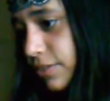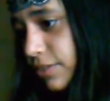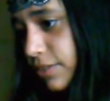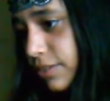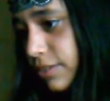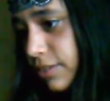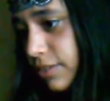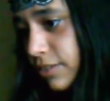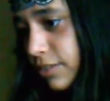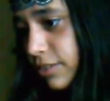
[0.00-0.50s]

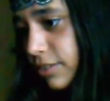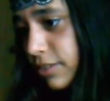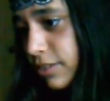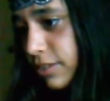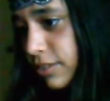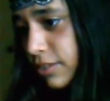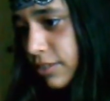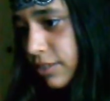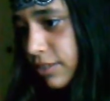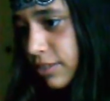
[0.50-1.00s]

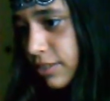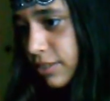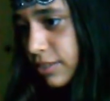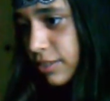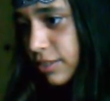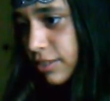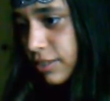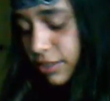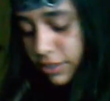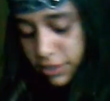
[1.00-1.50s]

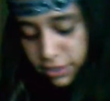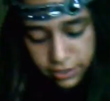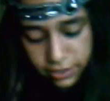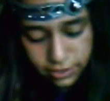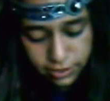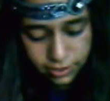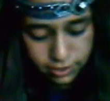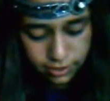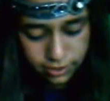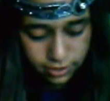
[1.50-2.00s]

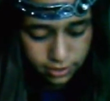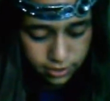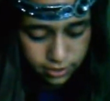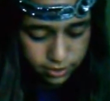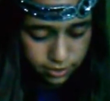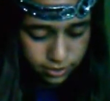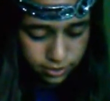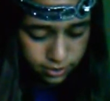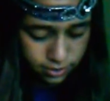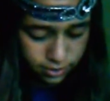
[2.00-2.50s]

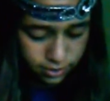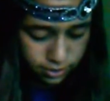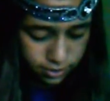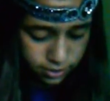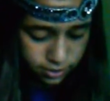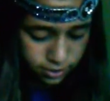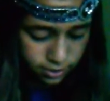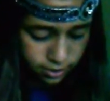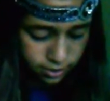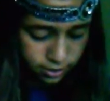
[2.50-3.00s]

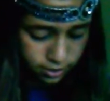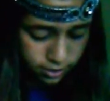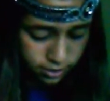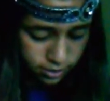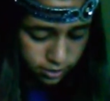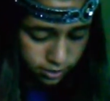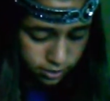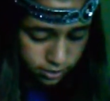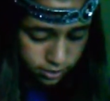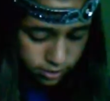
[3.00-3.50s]

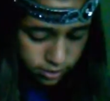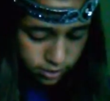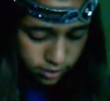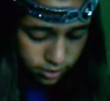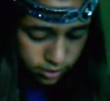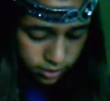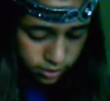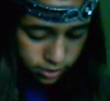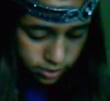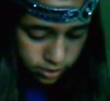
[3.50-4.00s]

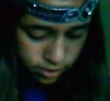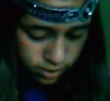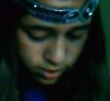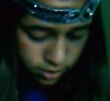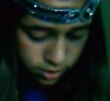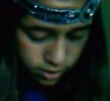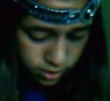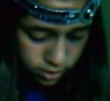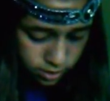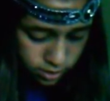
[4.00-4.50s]

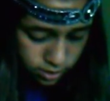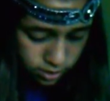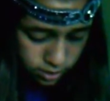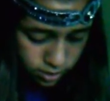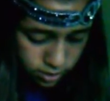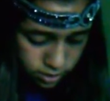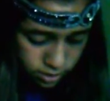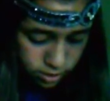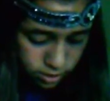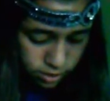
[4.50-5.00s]

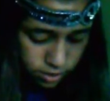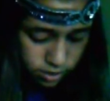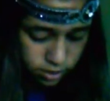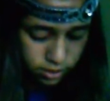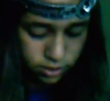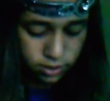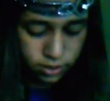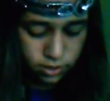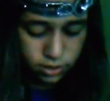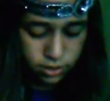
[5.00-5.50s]

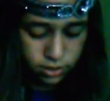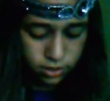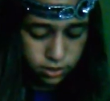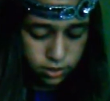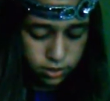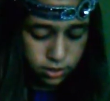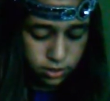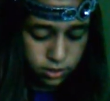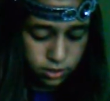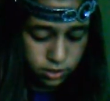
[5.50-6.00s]

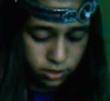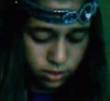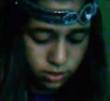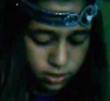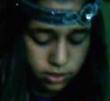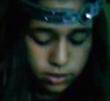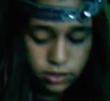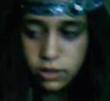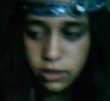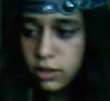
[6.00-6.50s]

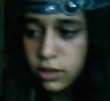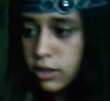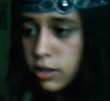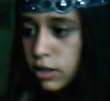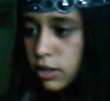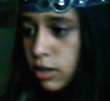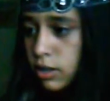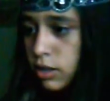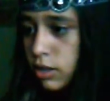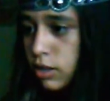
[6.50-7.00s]

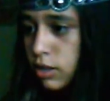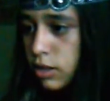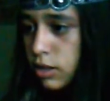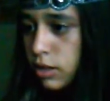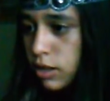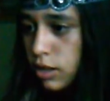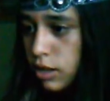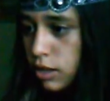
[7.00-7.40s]
The person shown says nothing.